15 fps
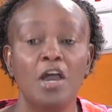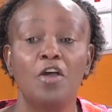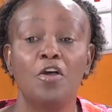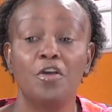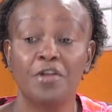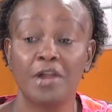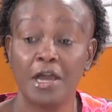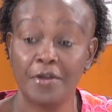
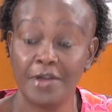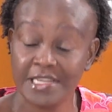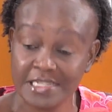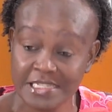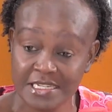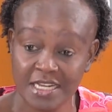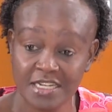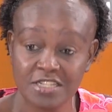or our
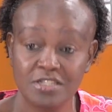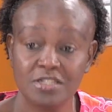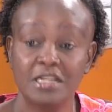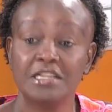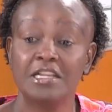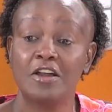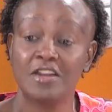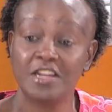interns,
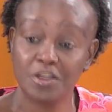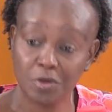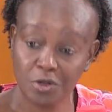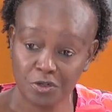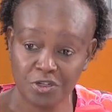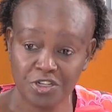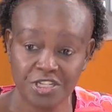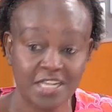the legal
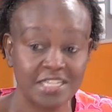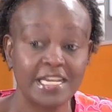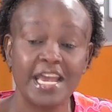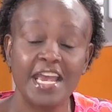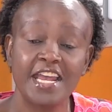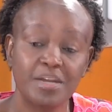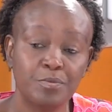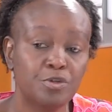contractor,
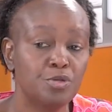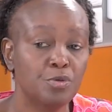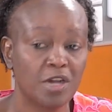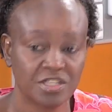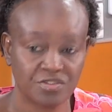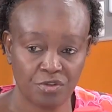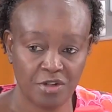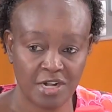anybody who
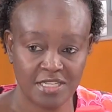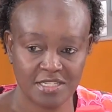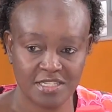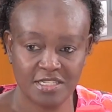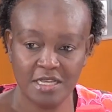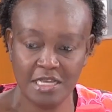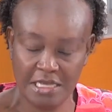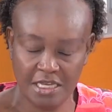works for
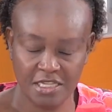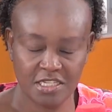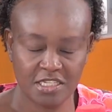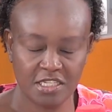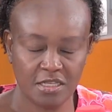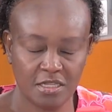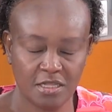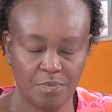us,
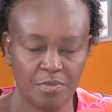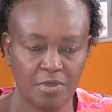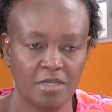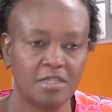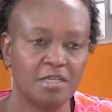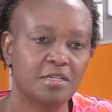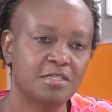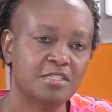this uh, the, uh,
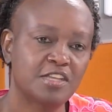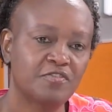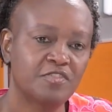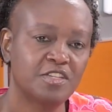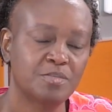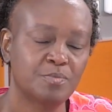the safety is